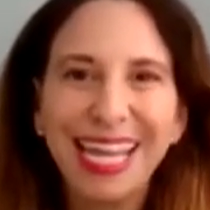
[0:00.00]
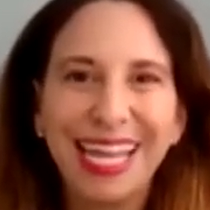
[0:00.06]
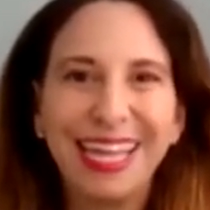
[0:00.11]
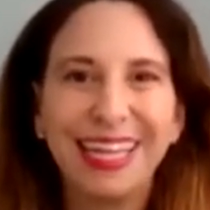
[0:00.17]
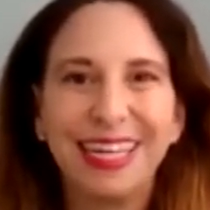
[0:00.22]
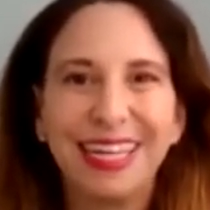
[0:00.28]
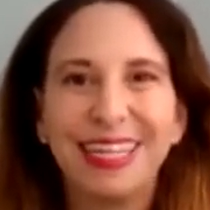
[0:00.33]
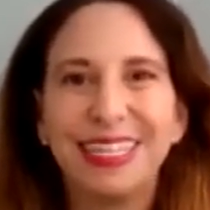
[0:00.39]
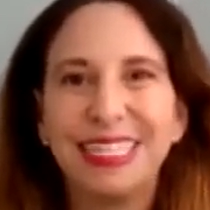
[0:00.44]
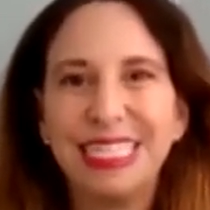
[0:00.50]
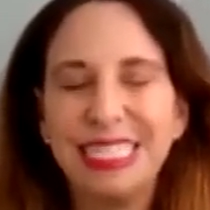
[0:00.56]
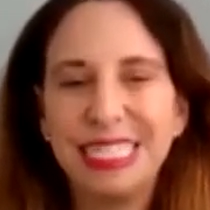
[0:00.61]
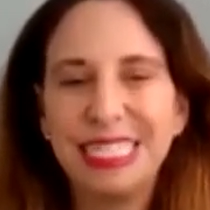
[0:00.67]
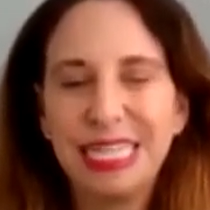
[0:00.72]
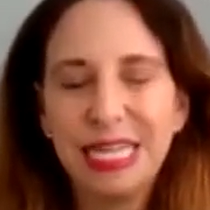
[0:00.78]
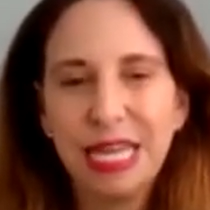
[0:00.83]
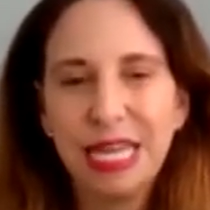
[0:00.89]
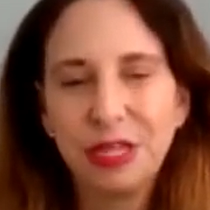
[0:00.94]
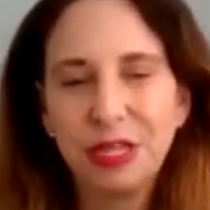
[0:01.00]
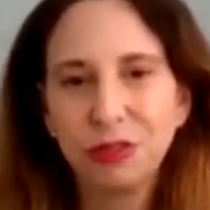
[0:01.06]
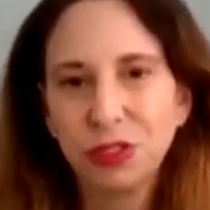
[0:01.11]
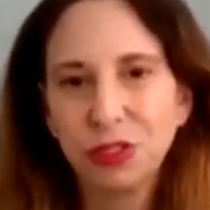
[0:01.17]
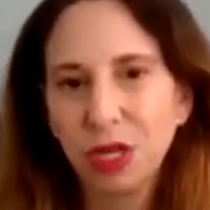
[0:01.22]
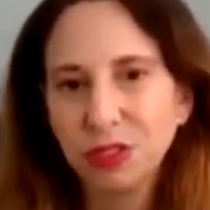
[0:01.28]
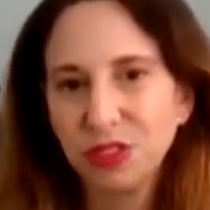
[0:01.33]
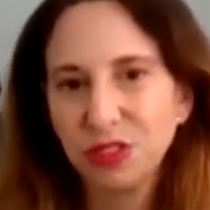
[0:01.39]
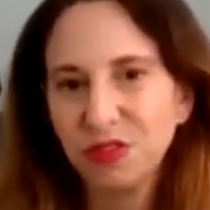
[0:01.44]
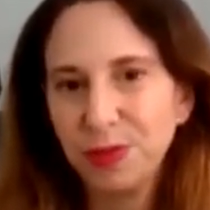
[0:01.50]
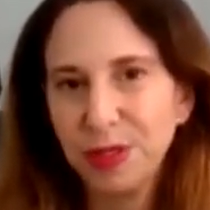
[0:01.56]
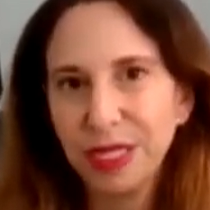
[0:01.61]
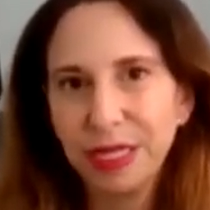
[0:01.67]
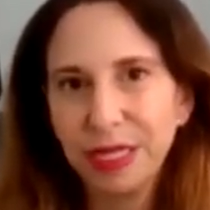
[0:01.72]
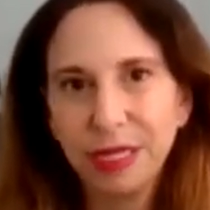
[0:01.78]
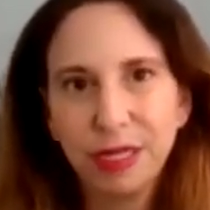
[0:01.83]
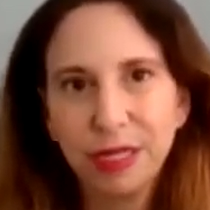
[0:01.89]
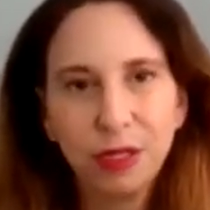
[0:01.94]
And there's also
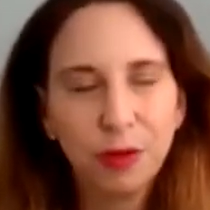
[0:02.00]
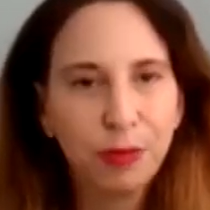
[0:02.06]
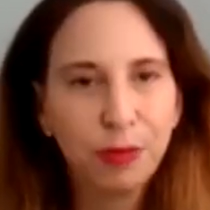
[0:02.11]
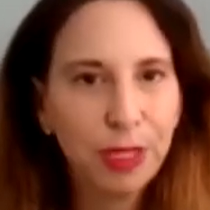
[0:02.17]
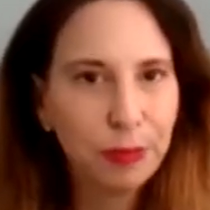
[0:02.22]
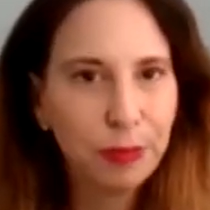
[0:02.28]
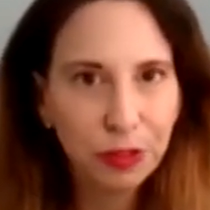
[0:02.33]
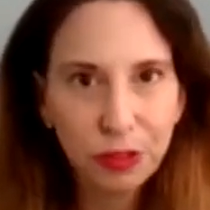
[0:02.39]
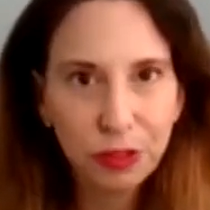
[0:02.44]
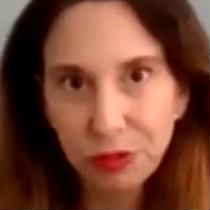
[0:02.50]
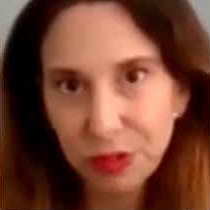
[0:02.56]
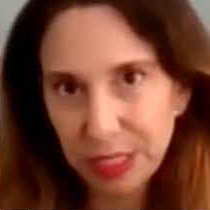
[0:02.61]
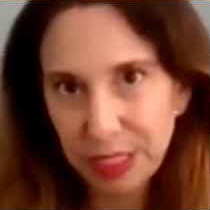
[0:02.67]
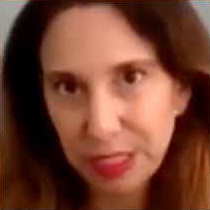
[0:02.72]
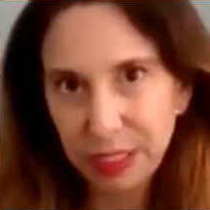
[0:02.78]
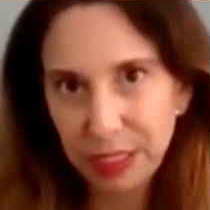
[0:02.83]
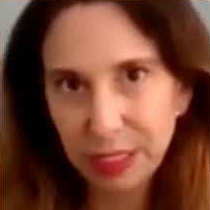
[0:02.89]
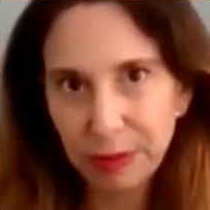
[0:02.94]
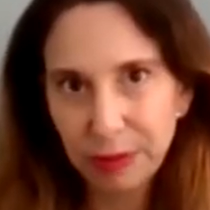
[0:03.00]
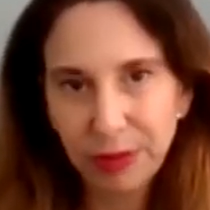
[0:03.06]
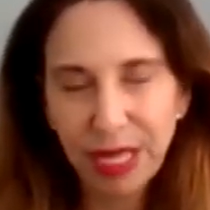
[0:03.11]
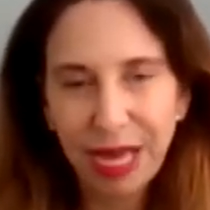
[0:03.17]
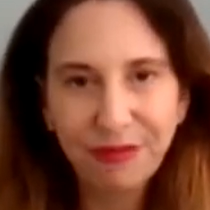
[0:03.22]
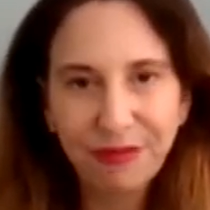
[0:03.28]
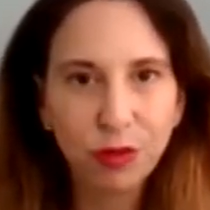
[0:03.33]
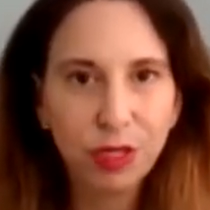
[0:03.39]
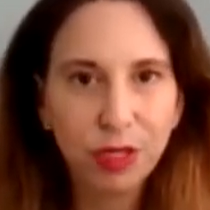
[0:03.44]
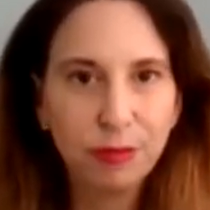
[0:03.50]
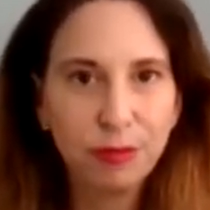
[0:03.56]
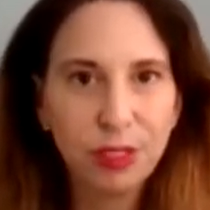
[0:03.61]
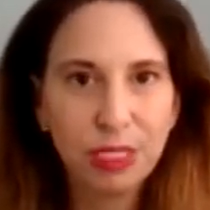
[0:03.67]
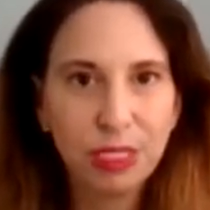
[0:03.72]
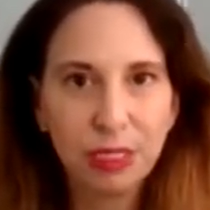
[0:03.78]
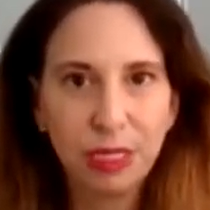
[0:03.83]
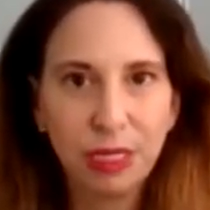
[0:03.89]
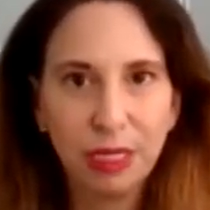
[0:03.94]
been, people using the
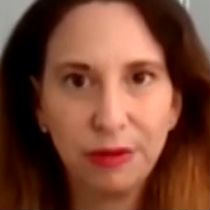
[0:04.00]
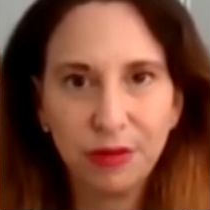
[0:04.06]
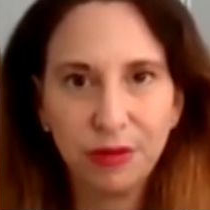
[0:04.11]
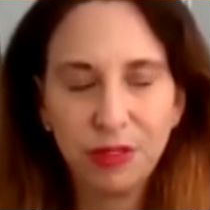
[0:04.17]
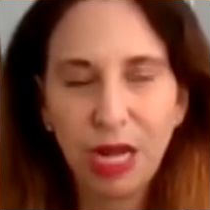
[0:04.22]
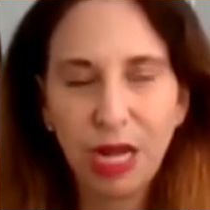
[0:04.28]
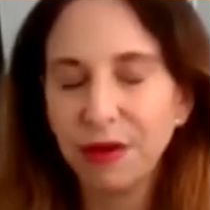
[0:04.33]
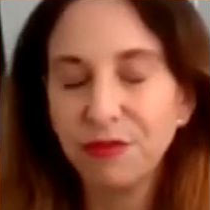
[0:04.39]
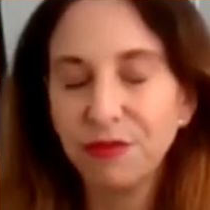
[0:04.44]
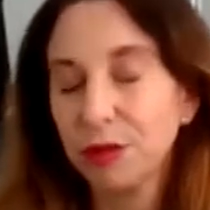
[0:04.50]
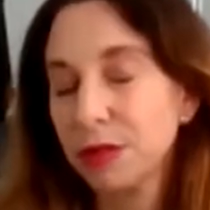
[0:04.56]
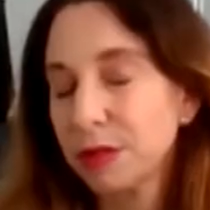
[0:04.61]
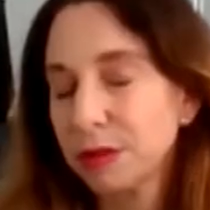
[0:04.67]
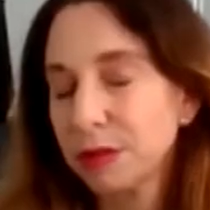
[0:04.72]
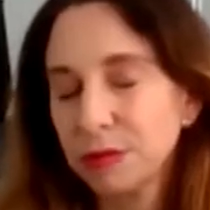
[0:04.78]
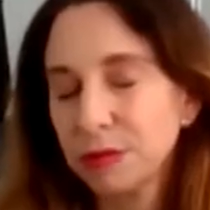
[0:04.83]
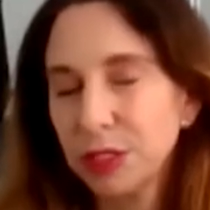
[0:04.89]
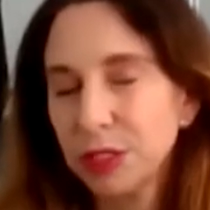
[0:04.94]
platforms not for